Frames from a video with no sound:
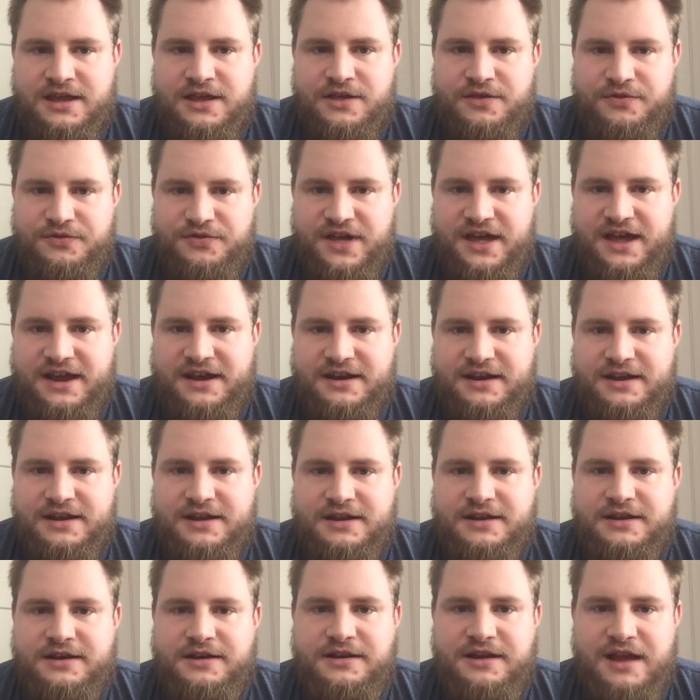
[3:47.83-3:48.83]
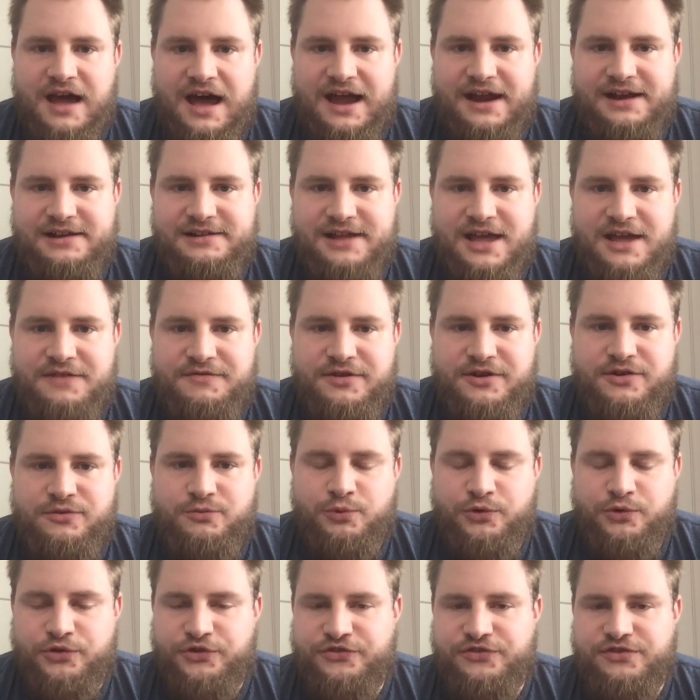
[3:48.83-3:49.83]
that 9/11
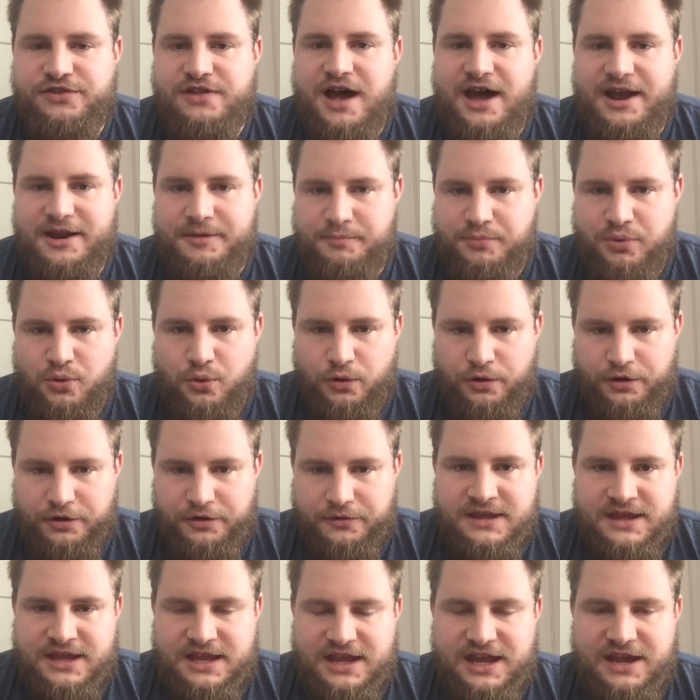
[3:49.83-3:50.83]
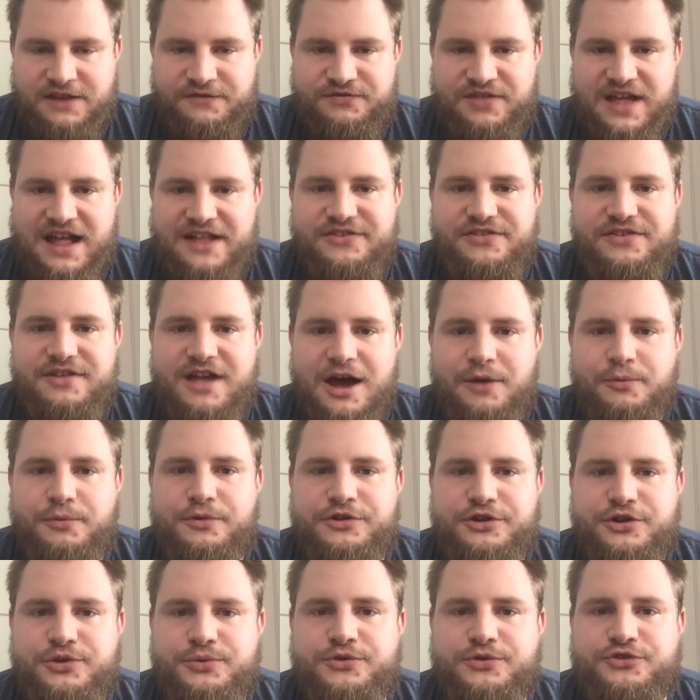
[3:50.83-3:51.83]
was not important, if that's not
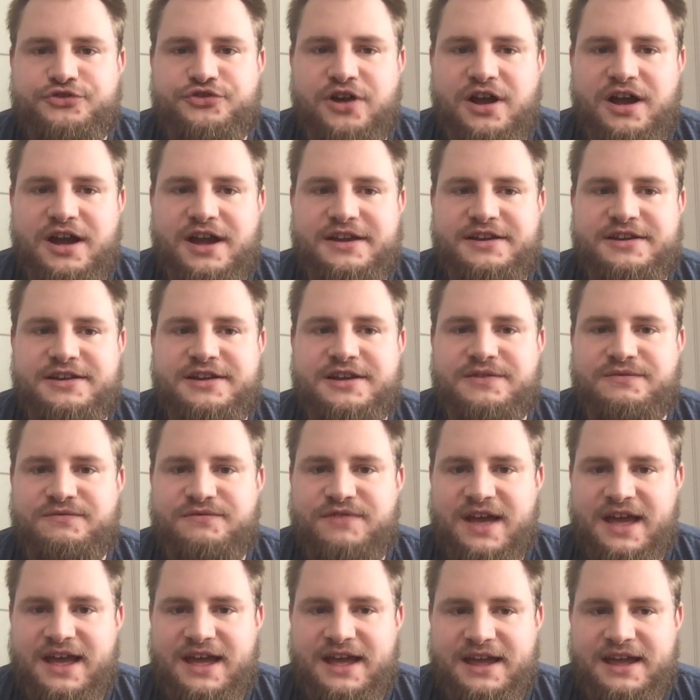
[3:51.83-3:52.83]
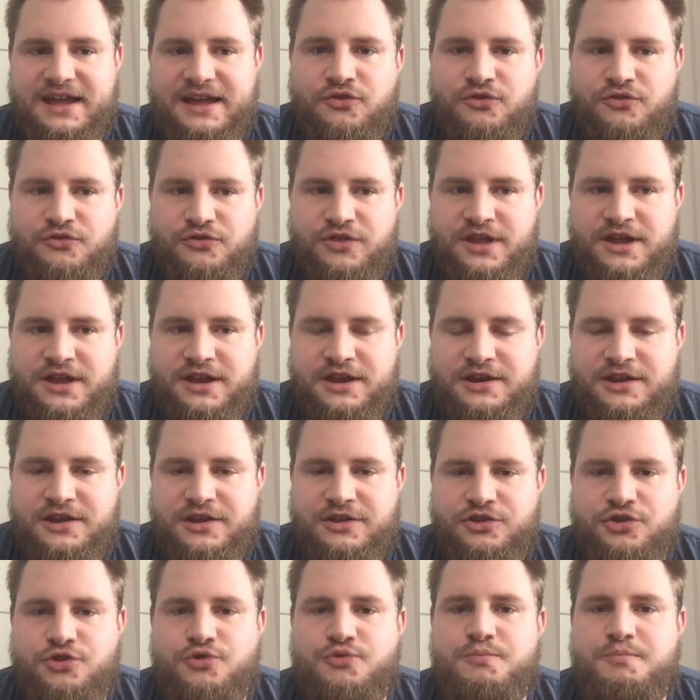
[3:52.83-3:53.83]
what you were trying to convey, then
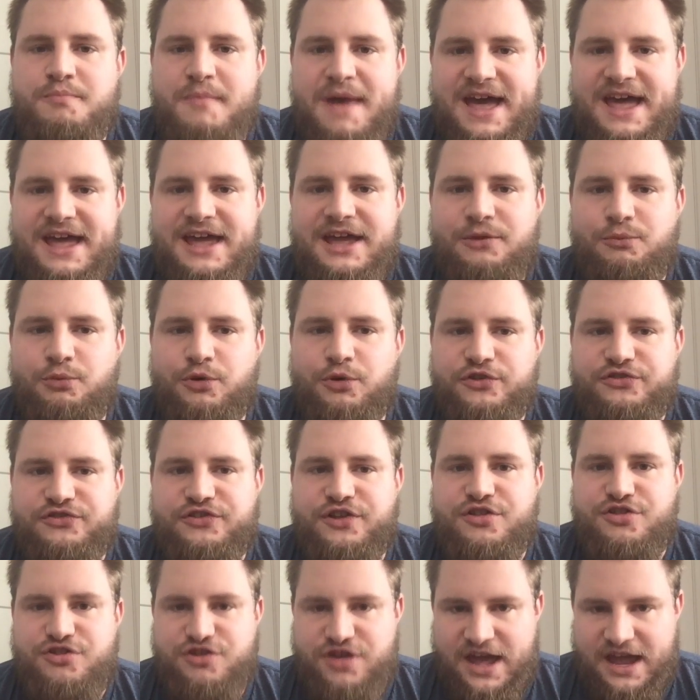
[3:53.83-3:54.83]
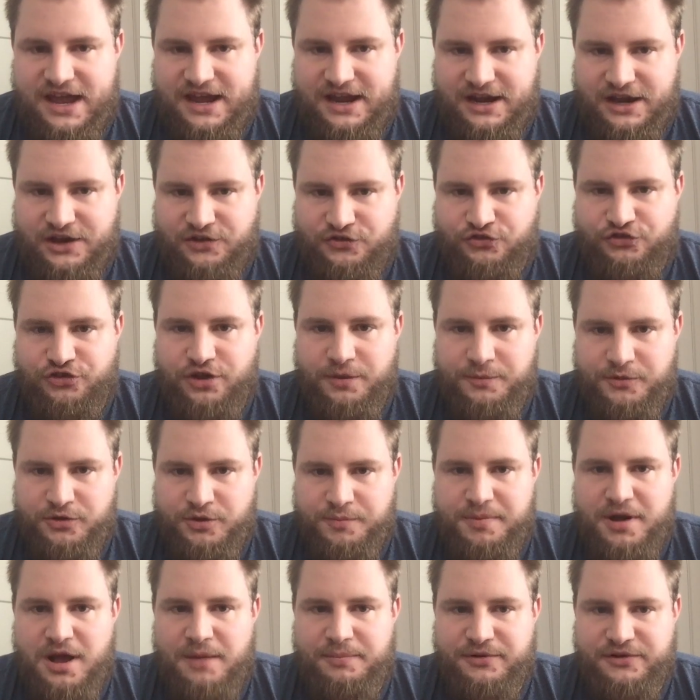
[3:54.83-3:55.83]
you may want to change some of the
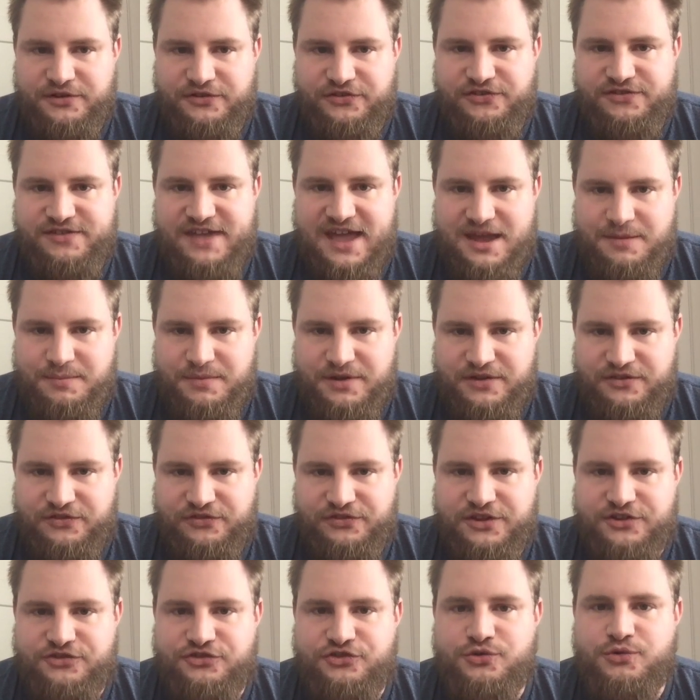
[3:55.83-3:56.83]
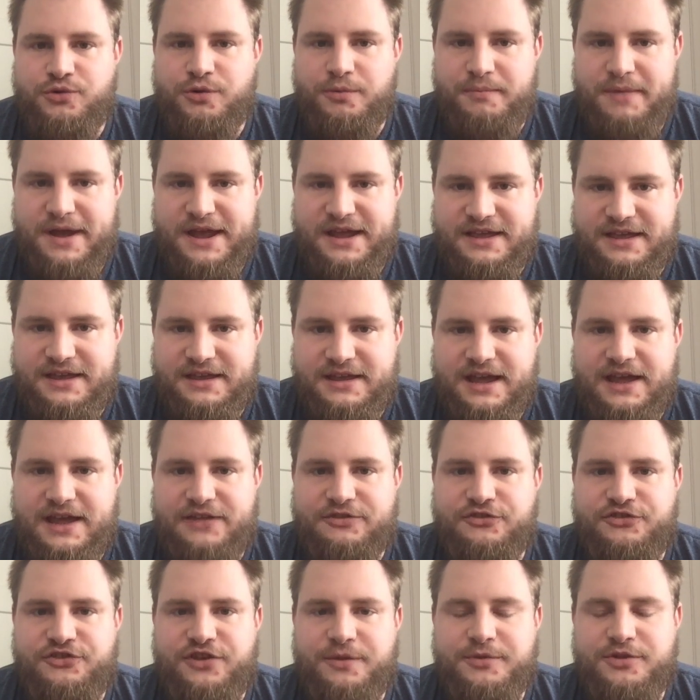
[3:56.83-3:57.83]
public statements that you were making
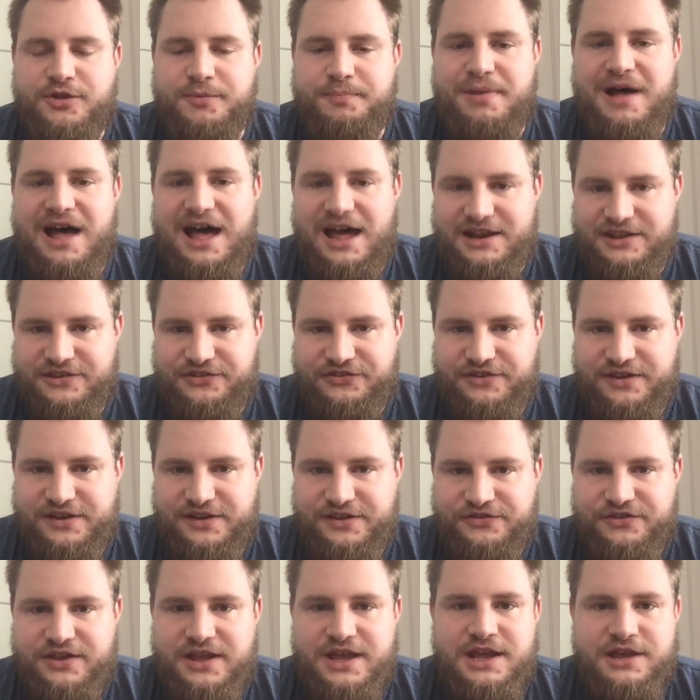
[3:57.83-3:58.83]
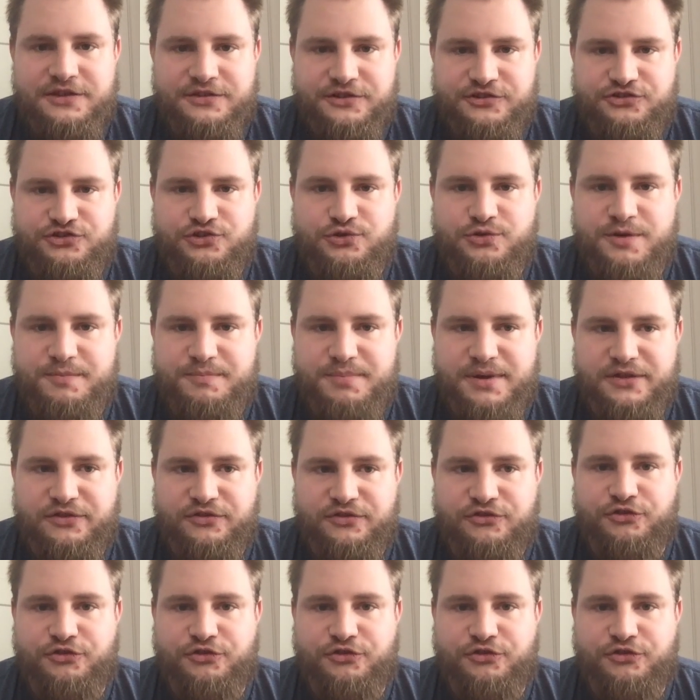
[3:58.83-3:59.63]
and some of the policies that you have been